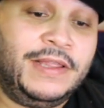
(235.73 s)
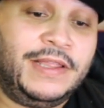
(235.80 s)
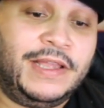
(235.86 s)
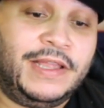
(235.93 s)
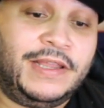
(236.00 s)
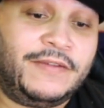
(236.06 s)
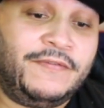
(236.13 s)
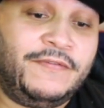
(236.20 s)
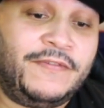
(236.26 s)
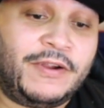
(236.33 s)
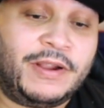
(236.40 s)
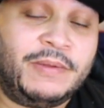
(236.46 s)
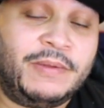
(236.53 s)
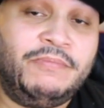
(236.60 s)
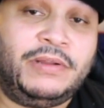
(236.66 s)
they look
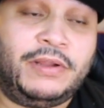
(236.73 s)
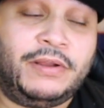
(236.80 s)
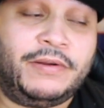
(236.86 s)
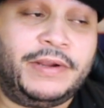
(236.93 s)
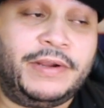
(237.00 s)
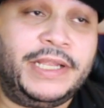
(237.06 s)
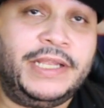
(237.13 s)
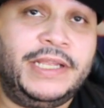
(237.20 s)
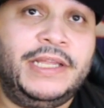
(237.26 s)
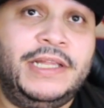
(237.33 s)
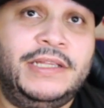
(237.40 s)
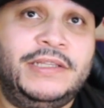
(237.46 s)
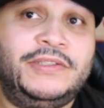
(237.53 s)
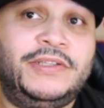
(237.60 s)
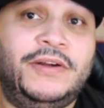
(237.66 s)
very blurry.
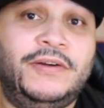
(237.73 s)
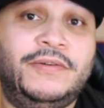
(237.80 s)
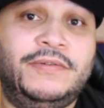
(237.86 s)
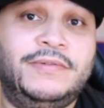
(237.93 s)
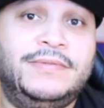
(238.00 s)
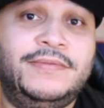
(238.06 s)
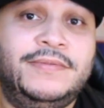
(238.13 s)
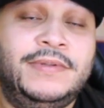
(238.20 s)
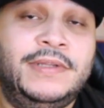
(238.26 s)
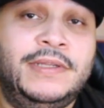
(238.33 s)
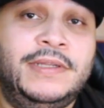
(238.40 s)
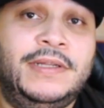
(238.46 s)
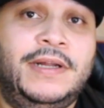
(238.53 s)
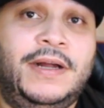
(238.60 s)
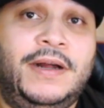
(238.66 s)
So,
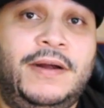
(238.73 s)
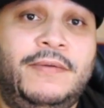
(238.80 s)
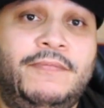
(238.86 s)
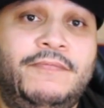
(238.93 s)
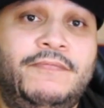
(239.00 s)
um,